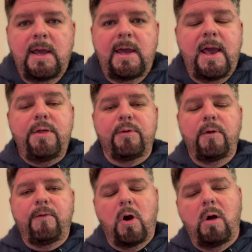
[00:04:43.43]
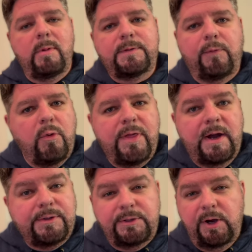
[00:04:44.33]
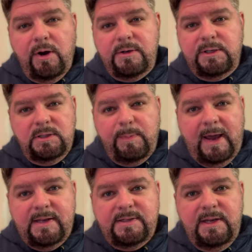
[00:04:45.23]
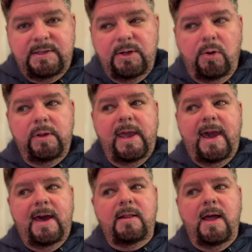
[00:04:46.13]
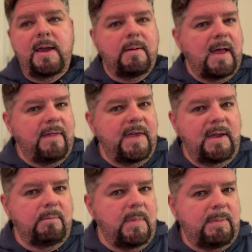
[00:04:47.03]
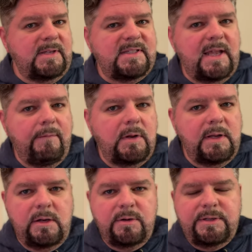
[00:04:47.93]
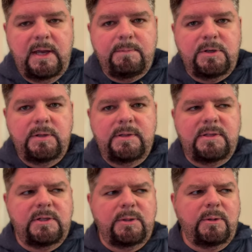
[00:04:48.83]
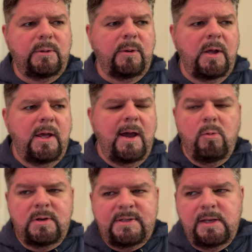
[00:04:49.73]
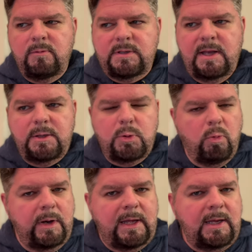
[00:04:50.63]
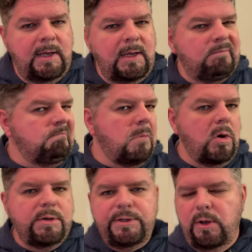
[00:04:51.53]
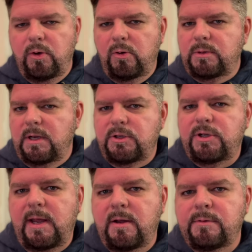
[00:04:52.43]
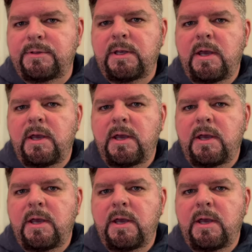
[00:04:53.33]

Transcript: He threw for almost 4,000 yards this past season. Only had, like, I think maybe 7 interceptions to, I want to say it was like 20 or so touchdowns.